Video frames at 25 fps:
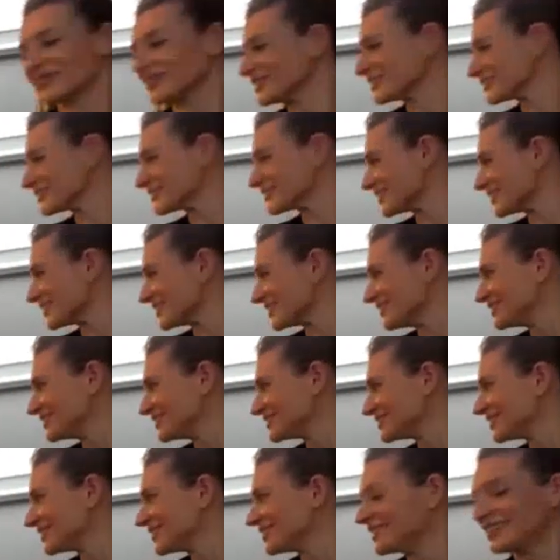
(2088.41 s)
Thanks, Annie.
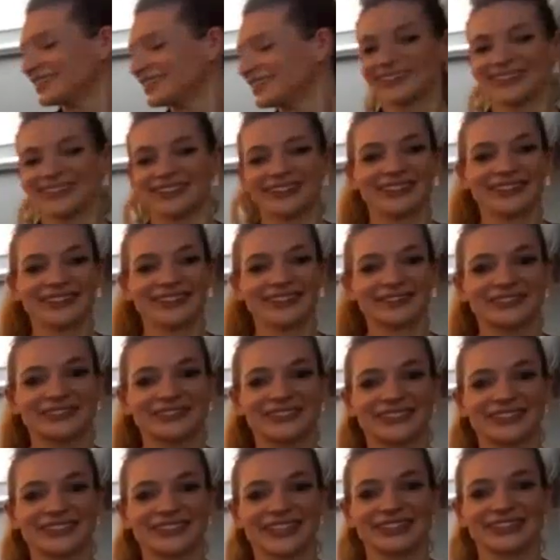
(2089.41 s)
Lift
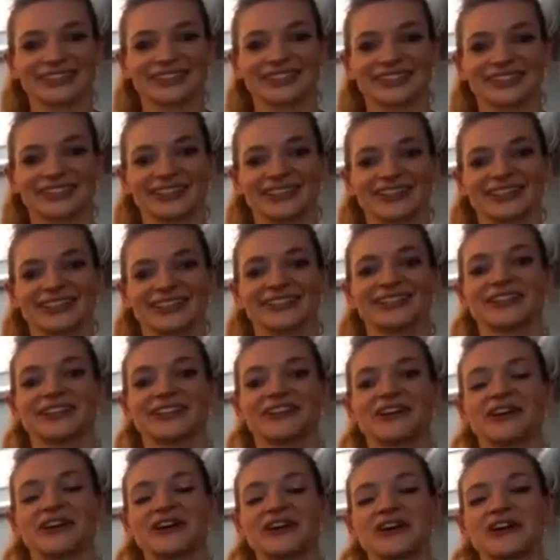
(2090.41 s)
and lengthen.
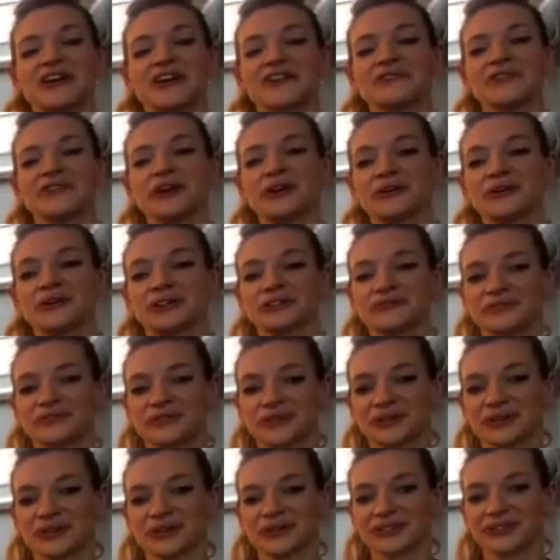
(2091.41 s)
Forward
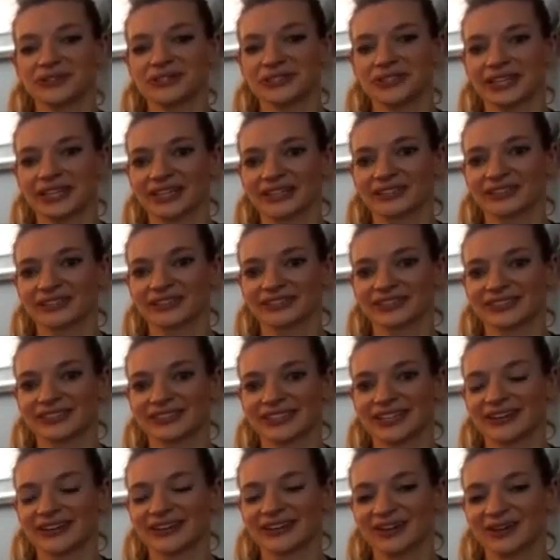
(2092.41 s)
fold, sink low
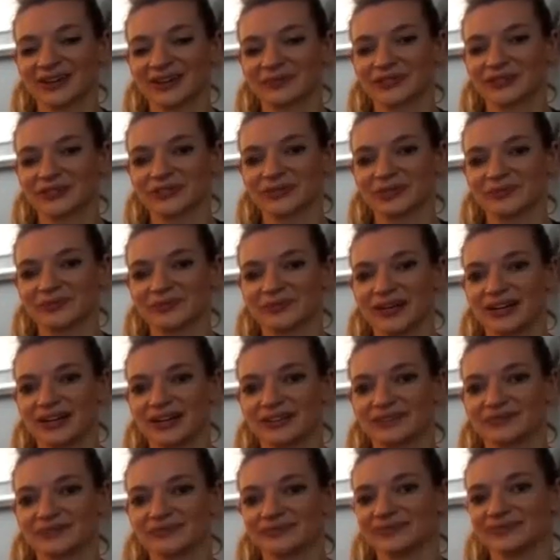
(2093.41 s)
chair, arms sweep up.
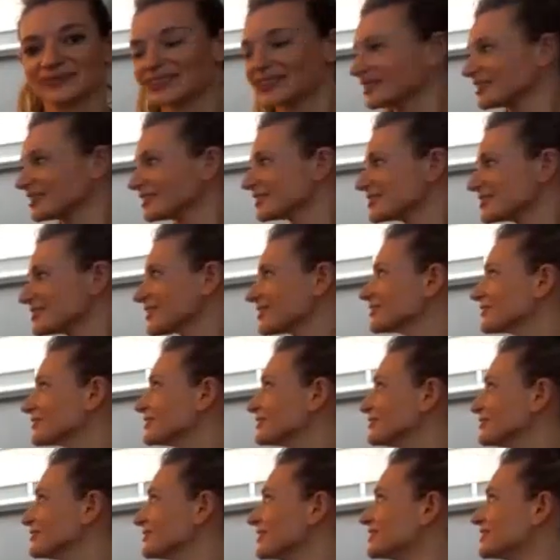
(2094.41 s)
Is that
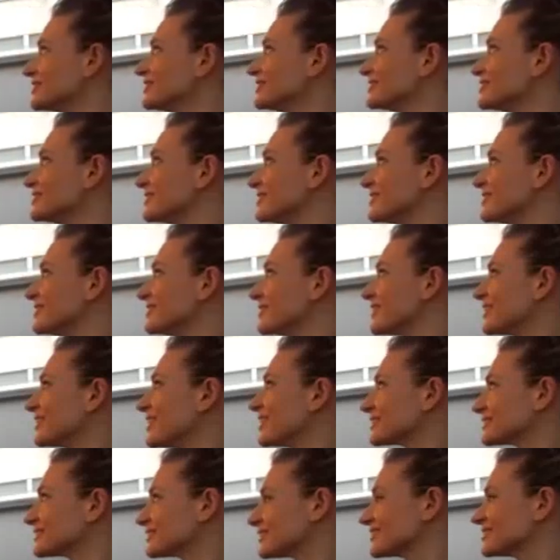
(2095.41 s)
only one?
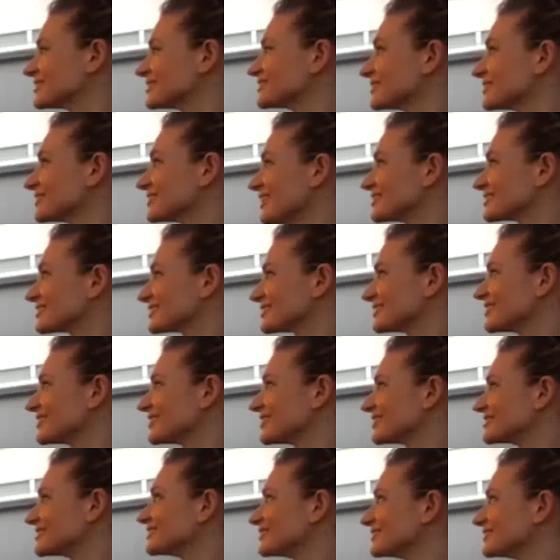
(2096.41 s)
Exhale, Tadasana.
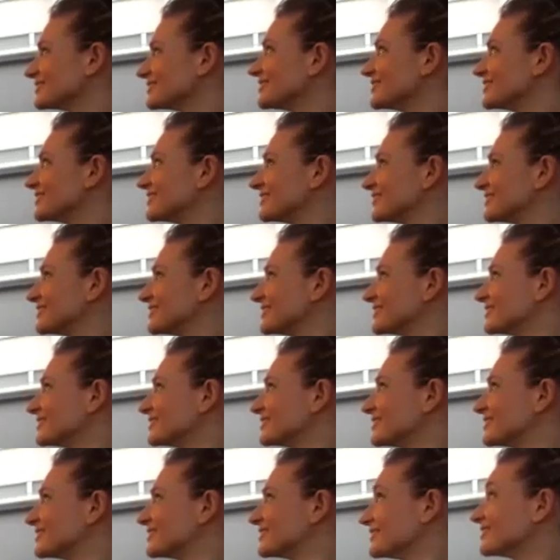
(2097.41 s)

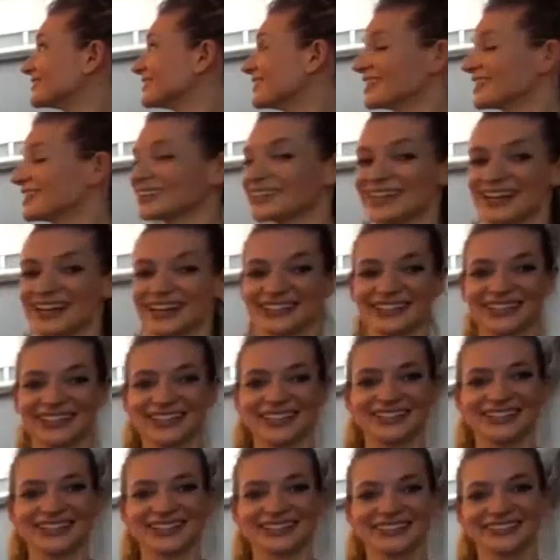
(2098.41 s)
Again,
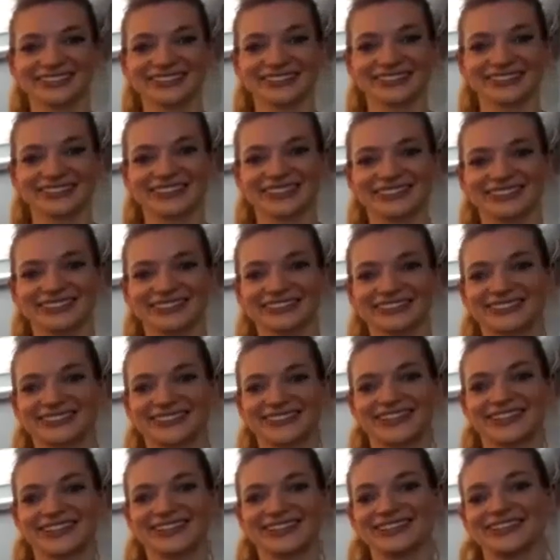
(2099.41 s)
inhale, sink low
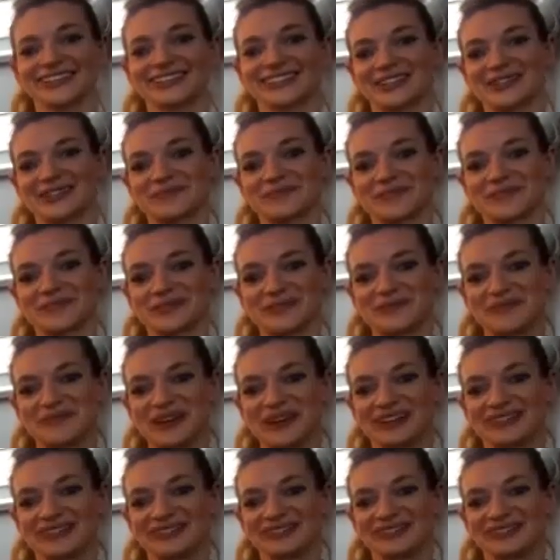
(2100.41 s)
chair, arms sweep up.